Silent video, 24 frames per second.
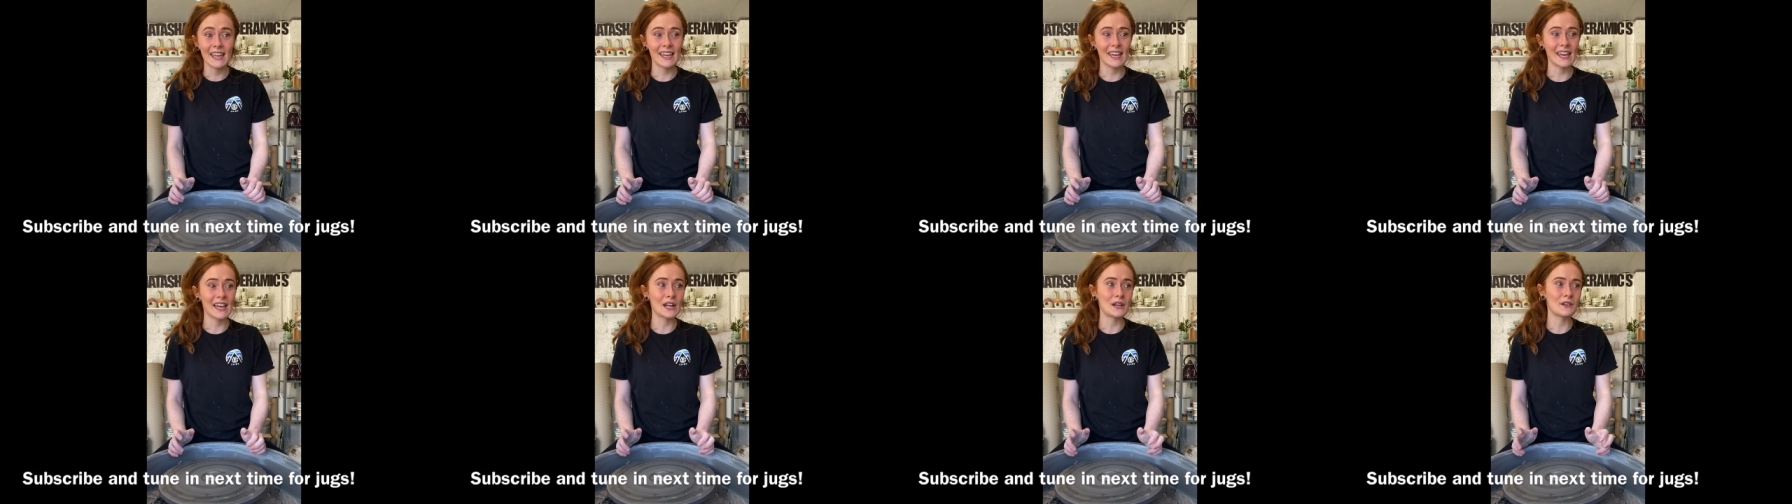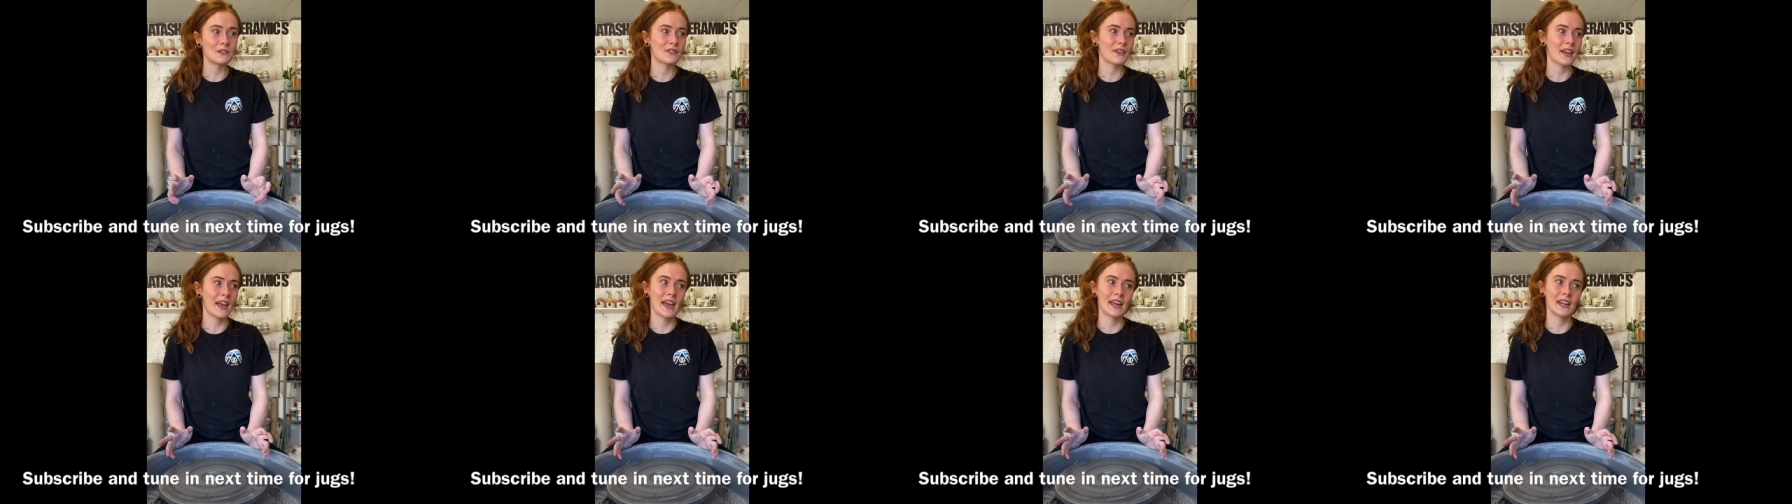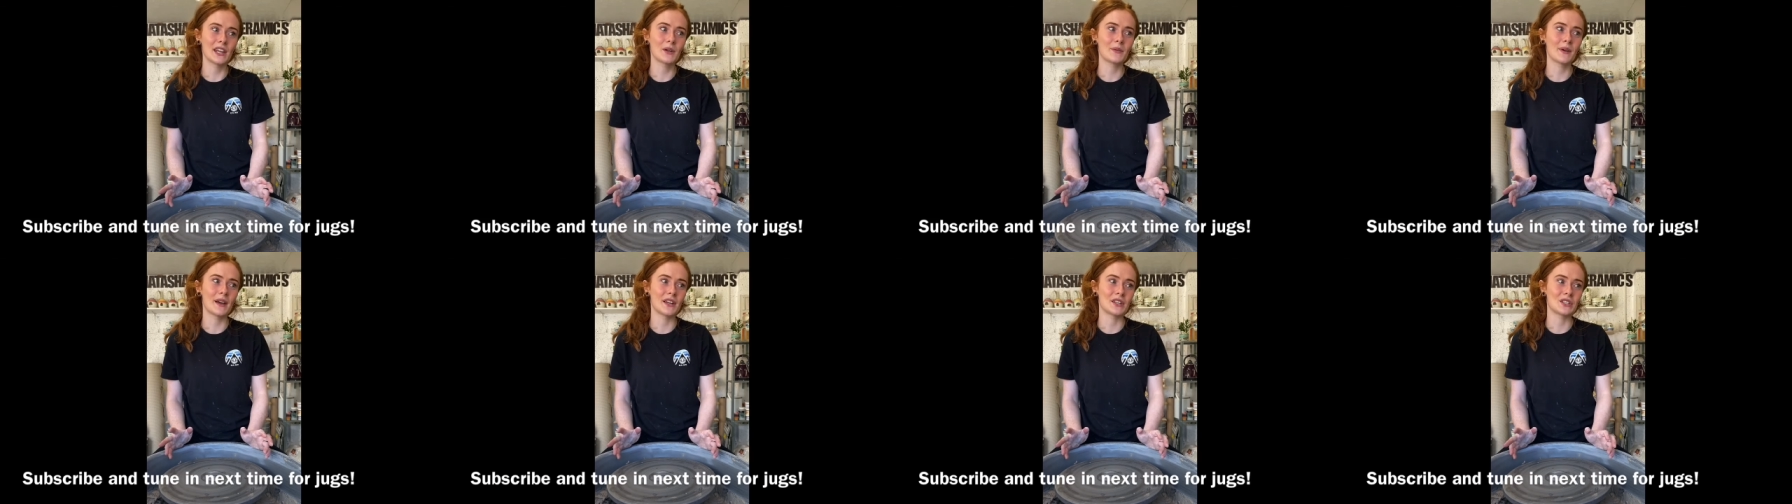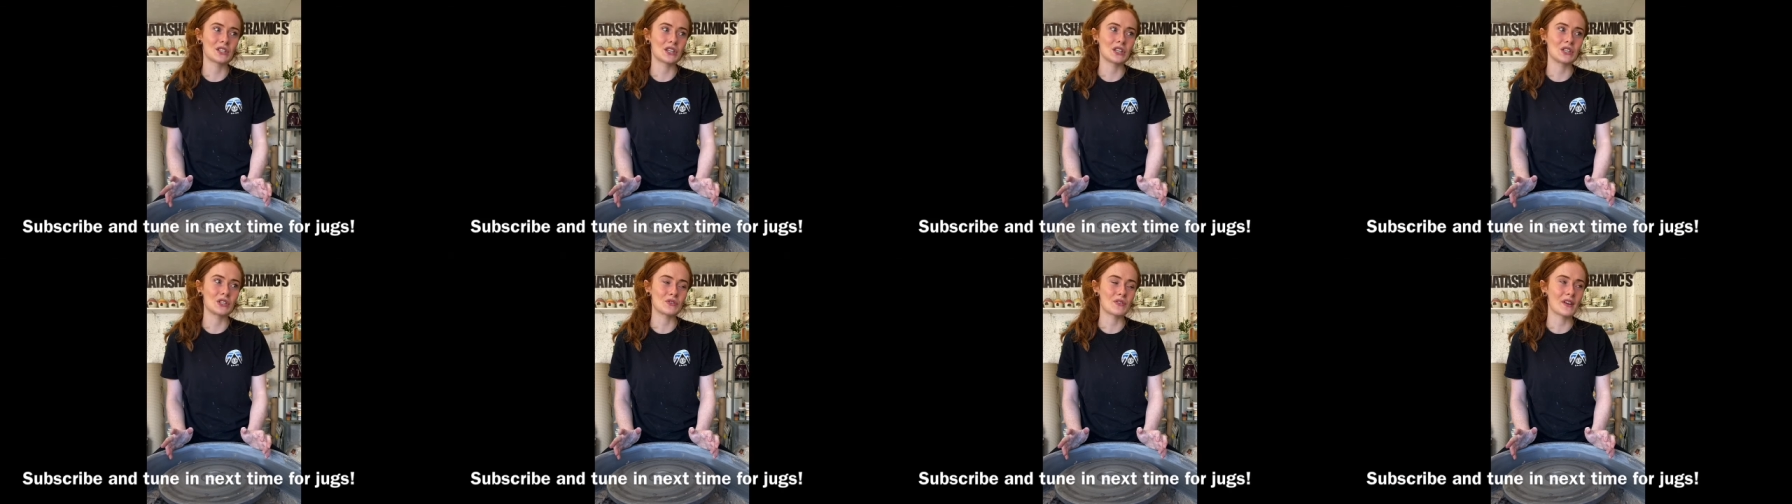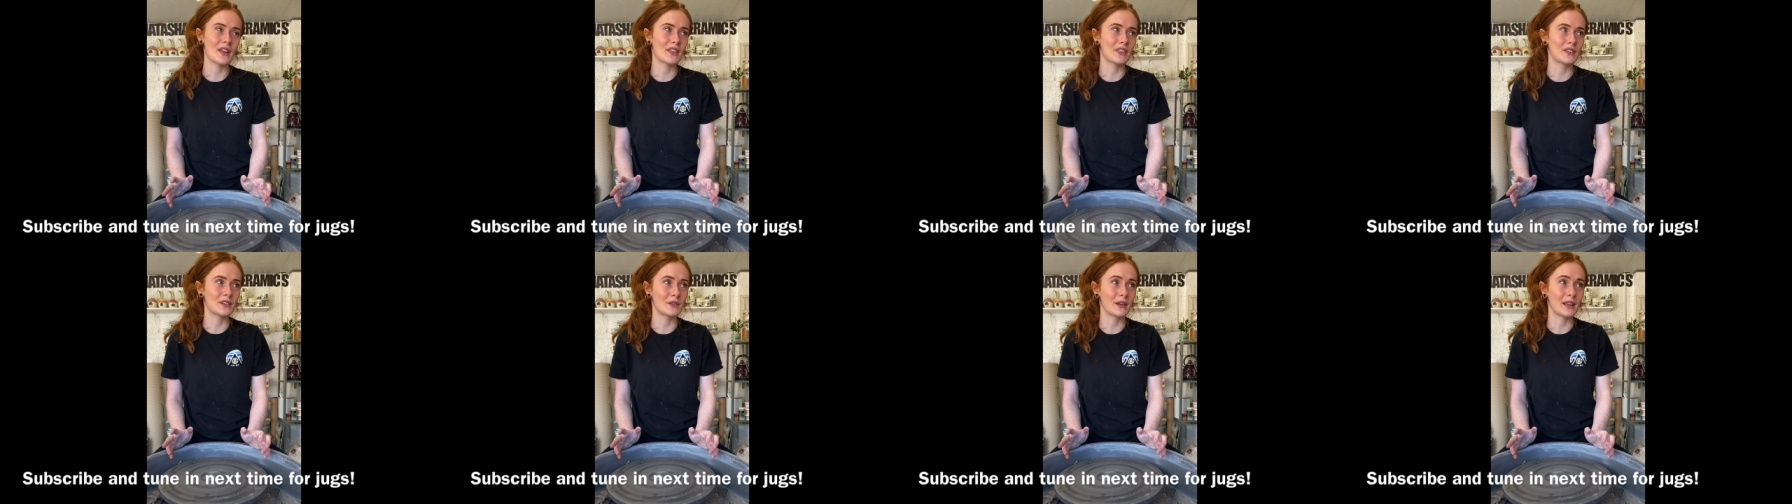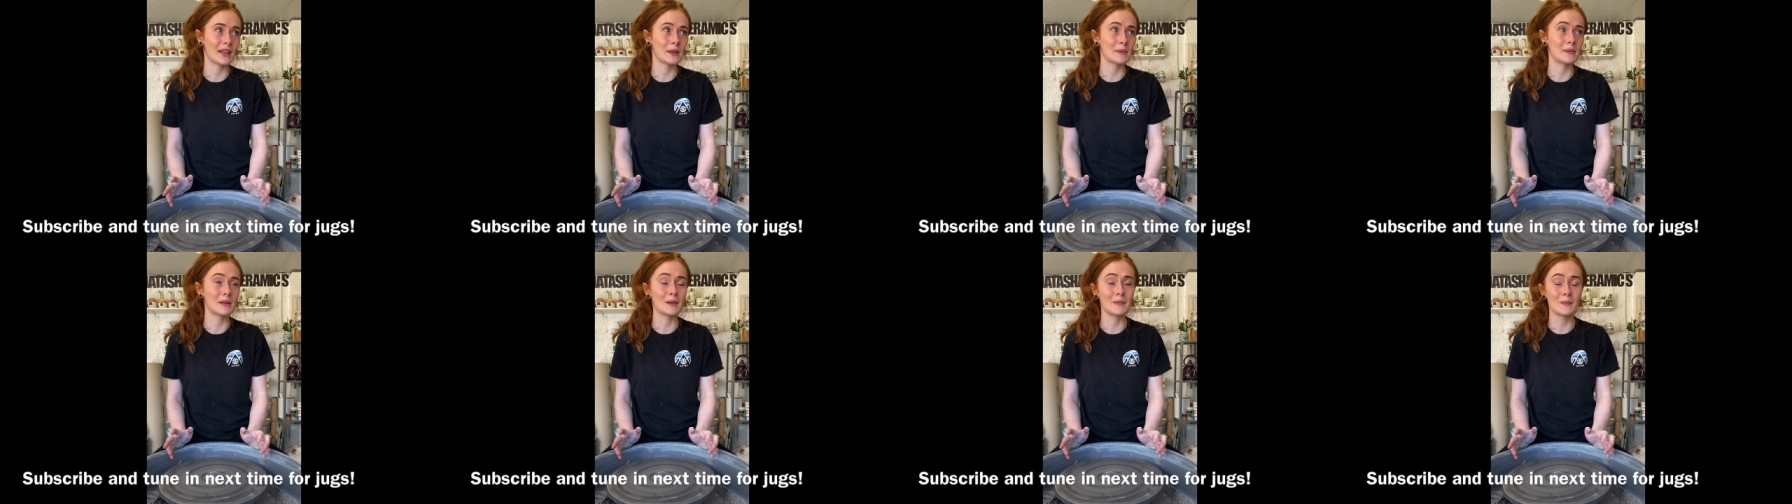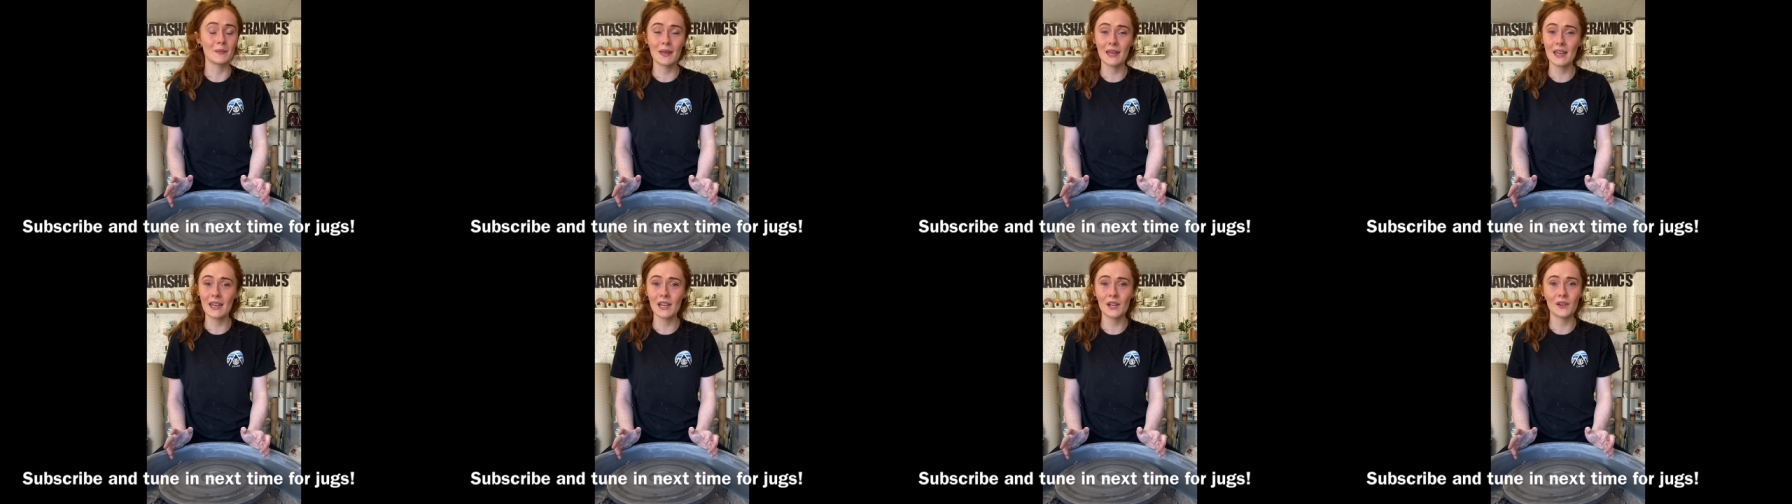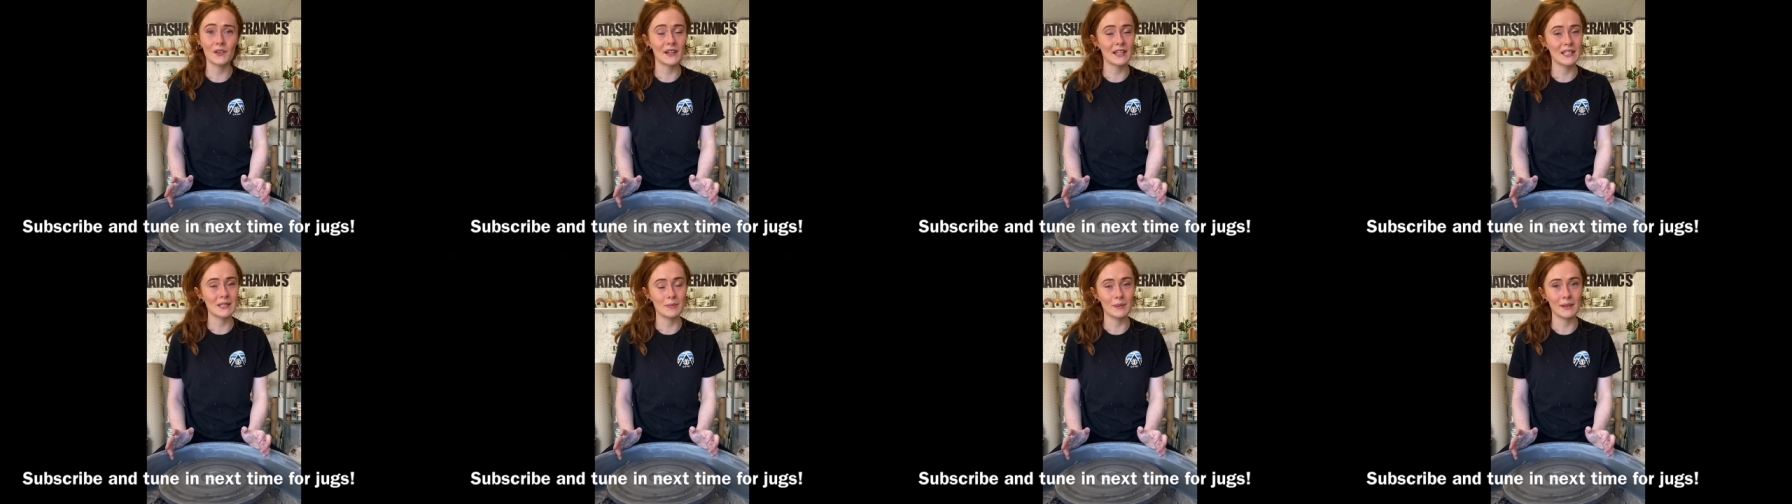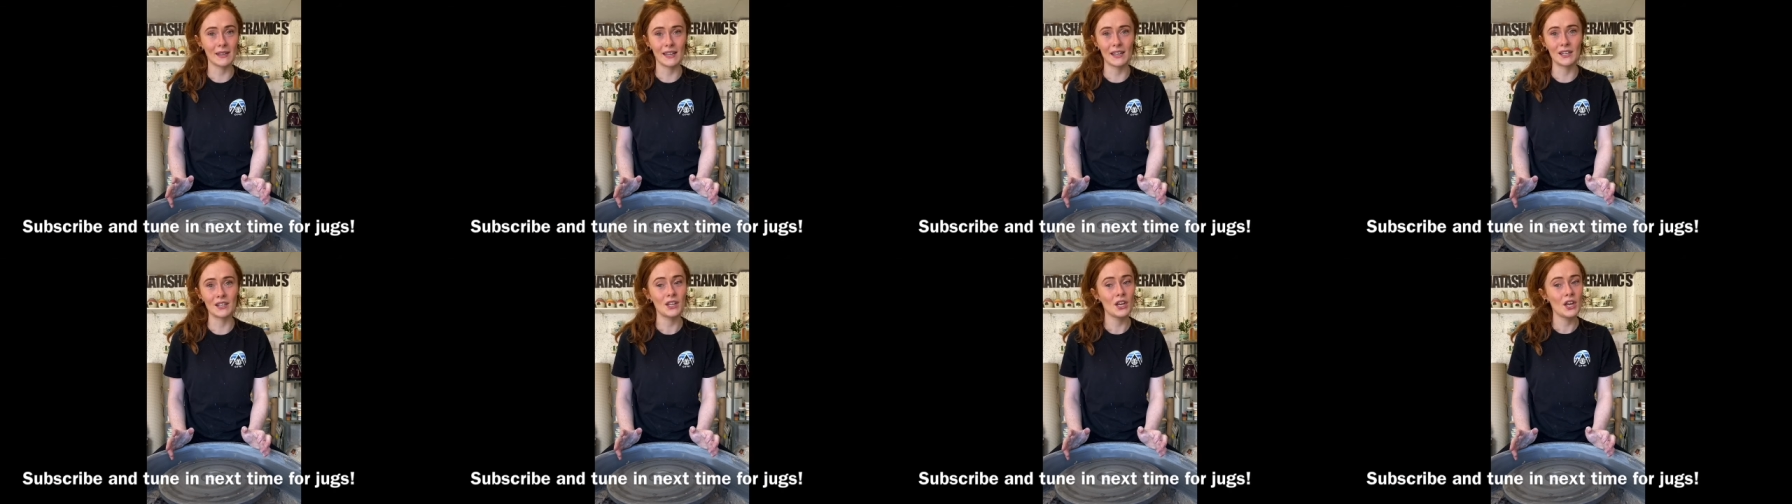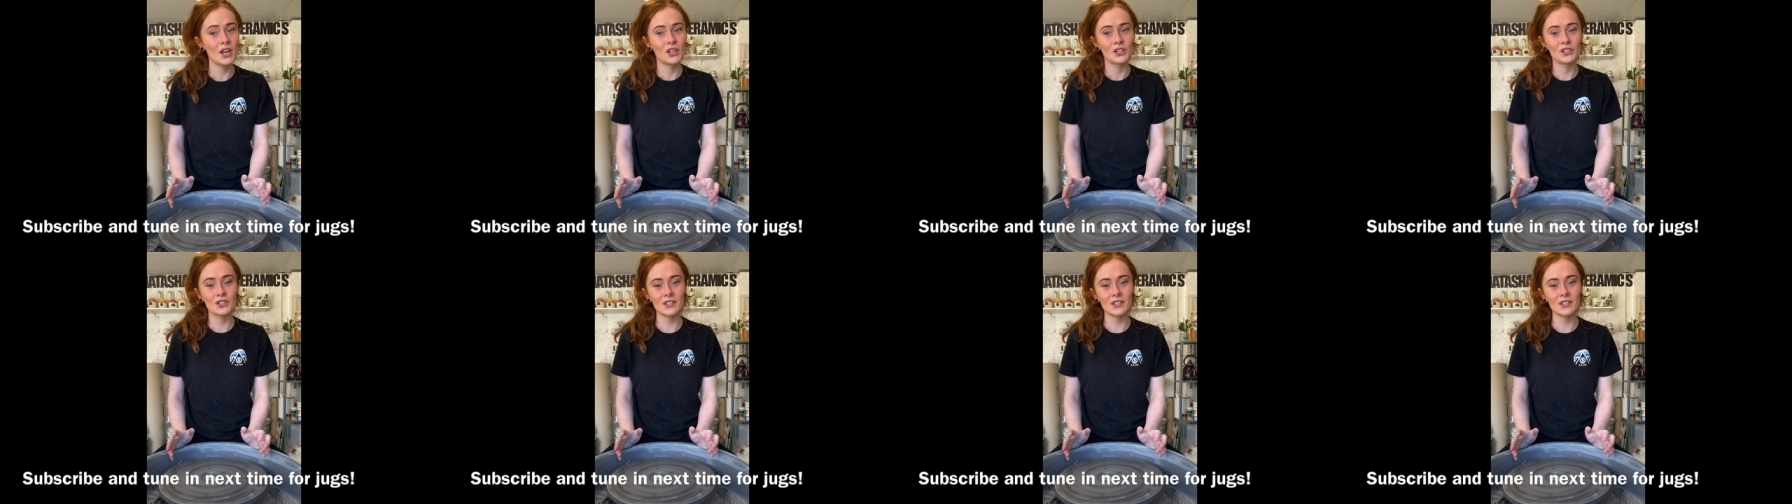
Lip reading: Again, if any questions or anything you'd like me to make or explain,